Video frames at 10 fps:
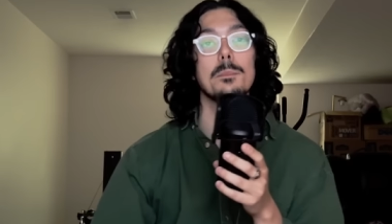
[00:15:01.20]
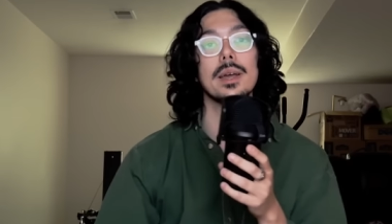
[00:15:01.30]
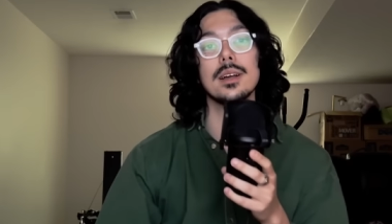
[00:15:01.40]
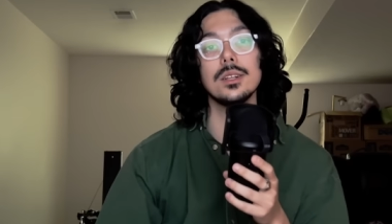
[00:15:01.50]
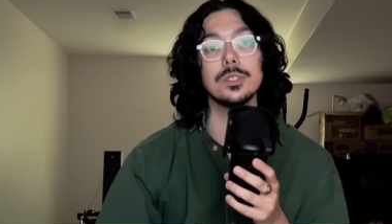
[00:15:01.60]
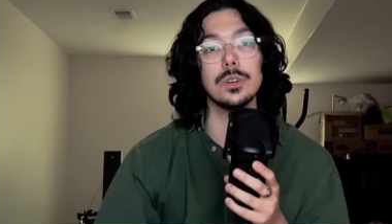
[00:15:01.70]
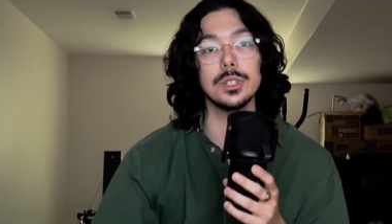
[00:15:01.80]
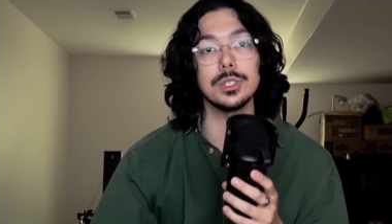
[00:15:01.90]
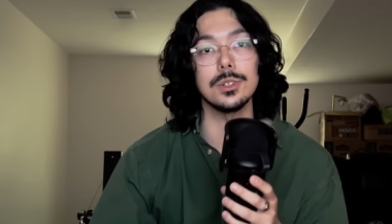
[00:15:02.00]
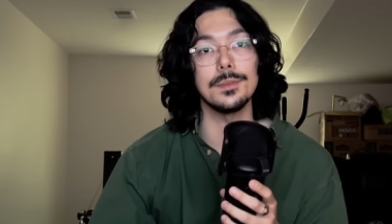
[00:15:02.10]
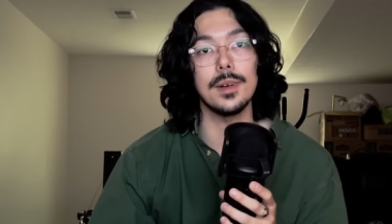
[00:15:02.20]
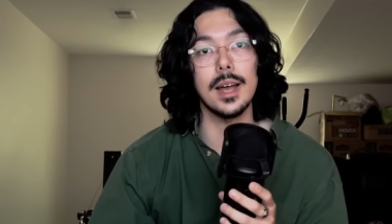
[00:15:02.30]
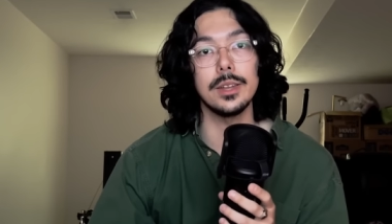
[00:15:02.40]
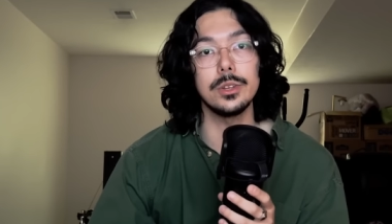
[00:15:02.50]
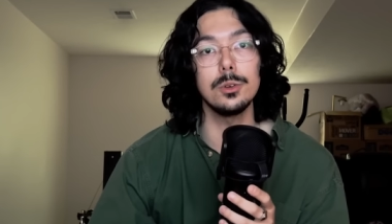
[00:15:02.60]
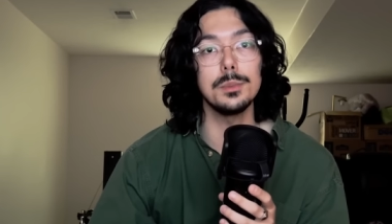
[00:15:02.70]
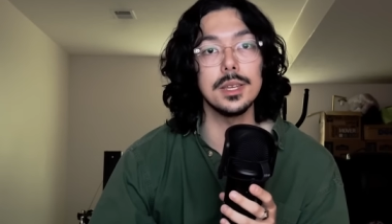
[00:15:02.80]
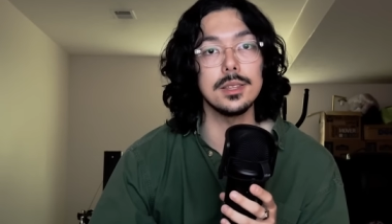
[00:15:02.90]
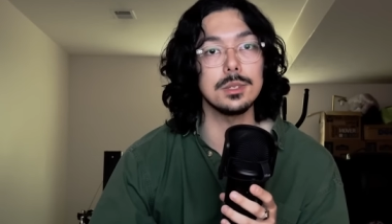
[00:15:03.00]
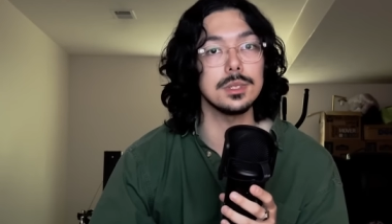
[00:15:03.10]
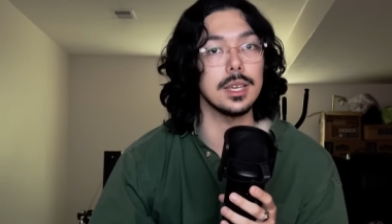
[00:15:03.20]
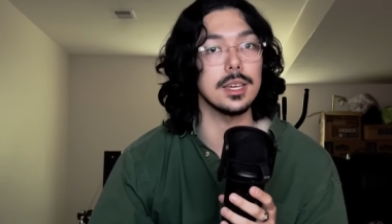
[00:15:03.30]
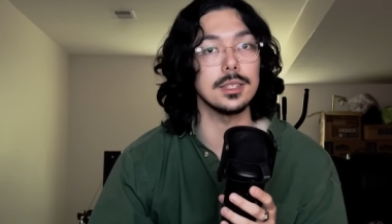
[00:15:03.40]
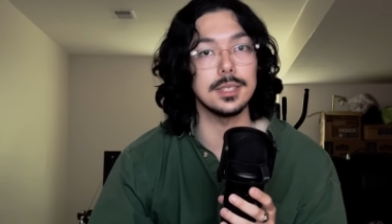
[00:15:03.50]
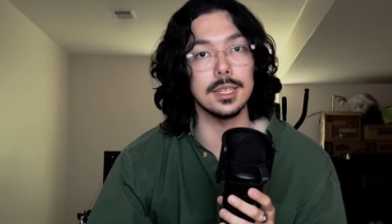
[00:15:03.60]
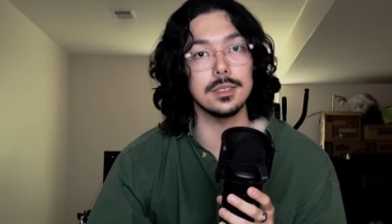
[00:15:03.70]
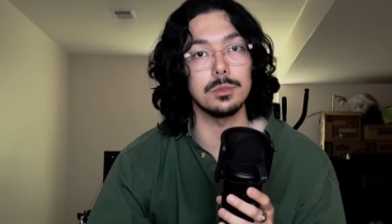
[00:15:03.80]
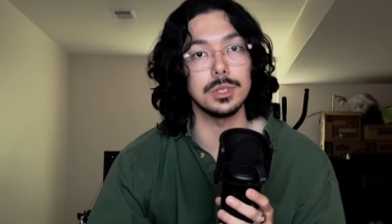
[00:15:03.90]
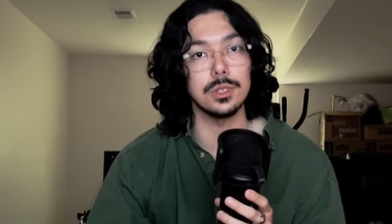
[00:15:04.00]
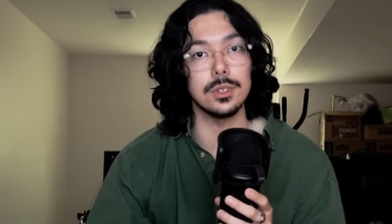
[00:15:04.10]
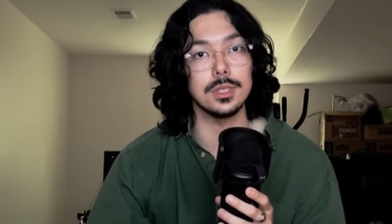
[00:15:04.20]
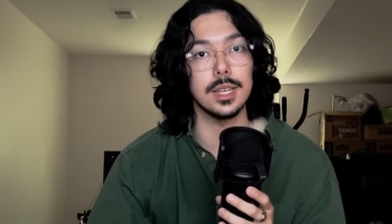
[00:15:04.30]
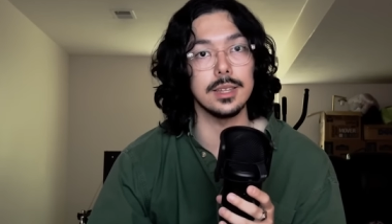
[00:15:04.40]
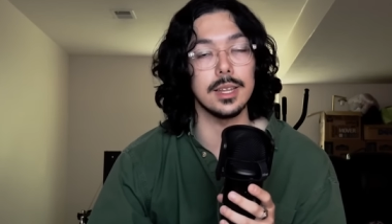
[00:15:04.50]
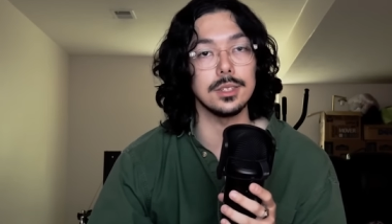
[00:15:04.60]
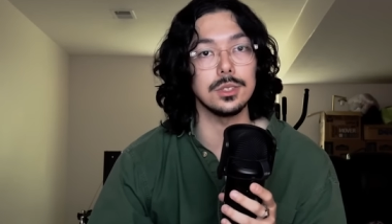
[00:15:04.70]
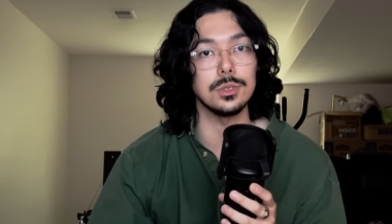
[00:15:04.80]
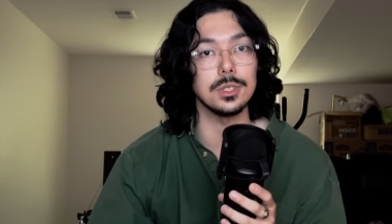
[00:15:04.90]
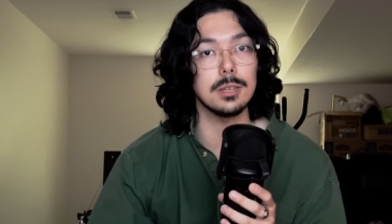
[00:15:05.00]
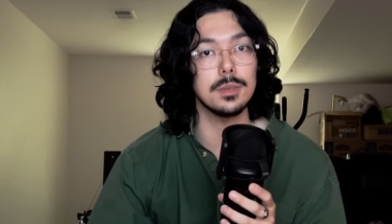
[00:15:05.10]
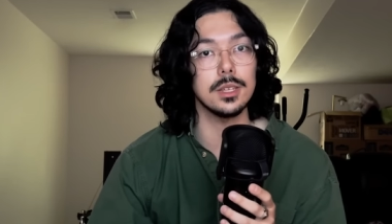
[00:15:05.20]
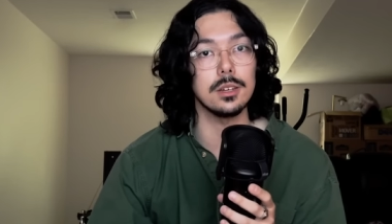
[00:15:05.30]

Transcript: By controversial, I do mean this was a contested results that led to something